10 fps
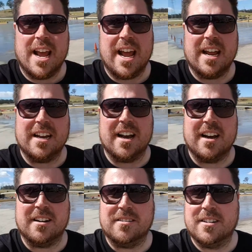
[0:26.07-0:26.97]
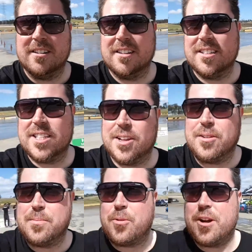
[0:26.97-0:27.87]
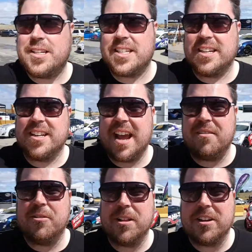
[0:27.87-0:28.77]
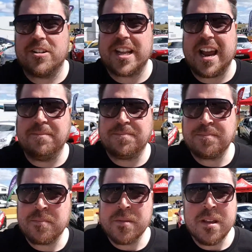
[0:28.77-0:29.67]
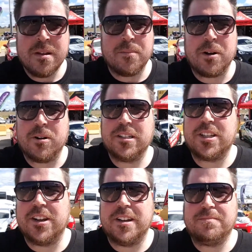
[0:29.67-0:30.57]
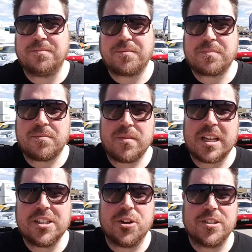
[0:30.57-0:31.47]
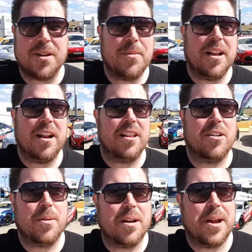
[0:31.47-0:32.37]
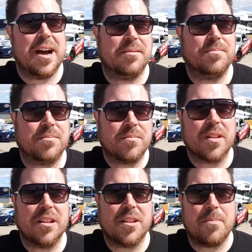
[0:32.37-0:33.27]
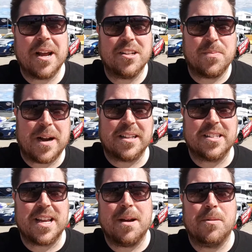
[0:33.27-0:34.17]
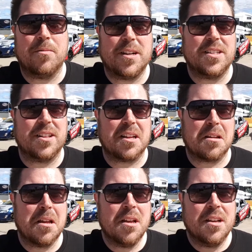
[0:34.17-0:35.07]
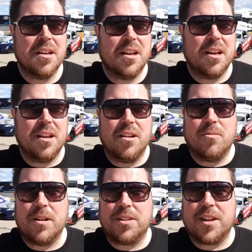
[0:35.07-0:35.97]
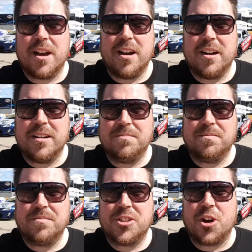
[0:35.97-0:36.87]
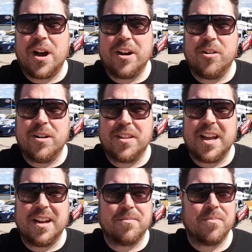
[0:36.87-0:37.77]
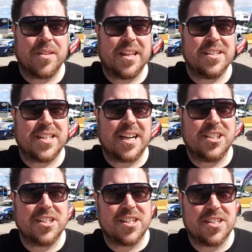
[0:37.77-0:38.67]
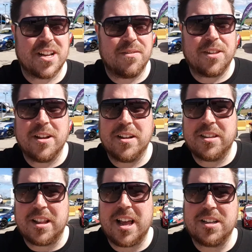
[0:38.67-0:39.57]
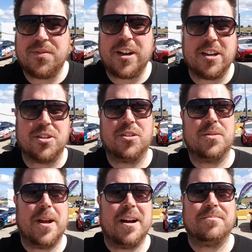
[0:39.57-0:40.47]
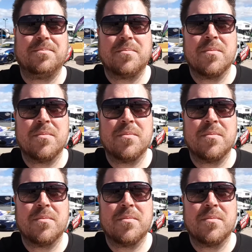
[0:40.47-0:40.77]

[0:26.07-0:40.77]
and uh, chilling with the boys and having a really good day. But I wanted to talk to you a little bit about the bounce back that's happened recently with uh, China and their their sanctions and stuff. The the last video I talked about